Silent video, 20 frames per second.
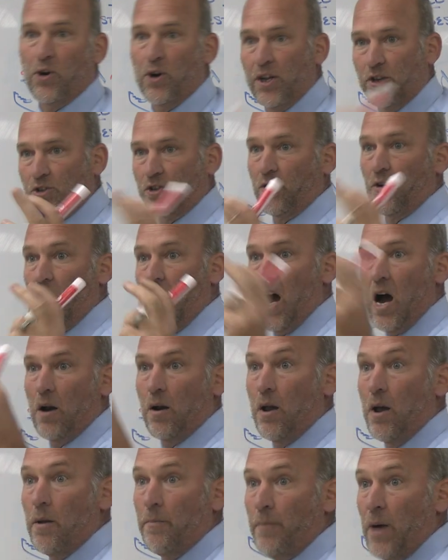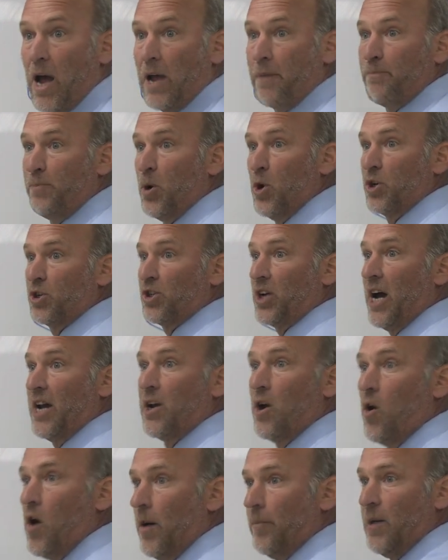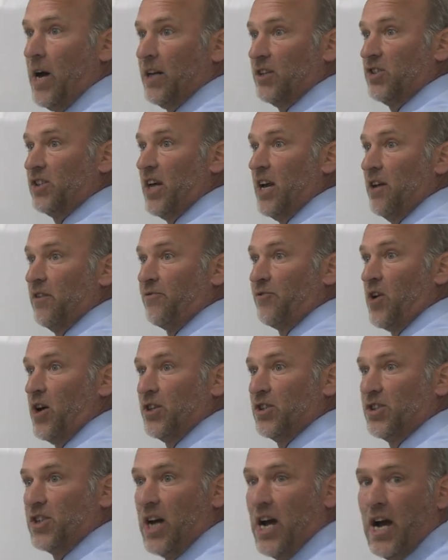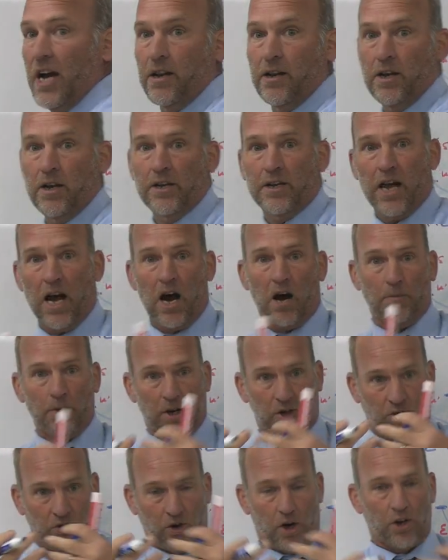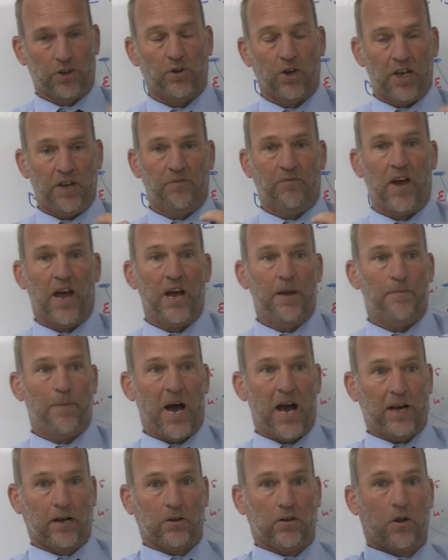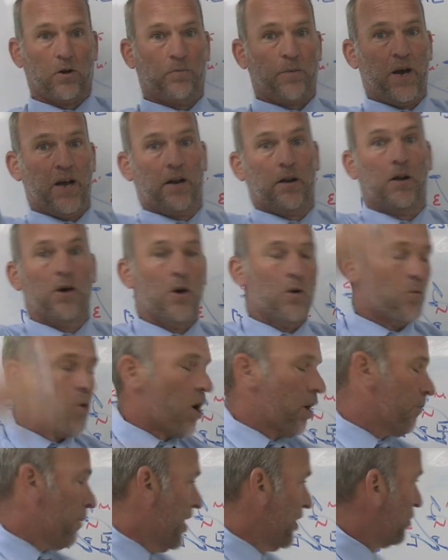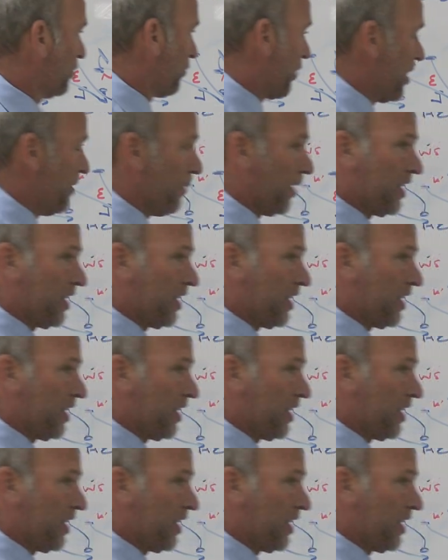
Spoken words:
foot hits the ground, Mike pushed, I know I'm not staying front side. Now I'm going to start to evade back a little bit, work my screen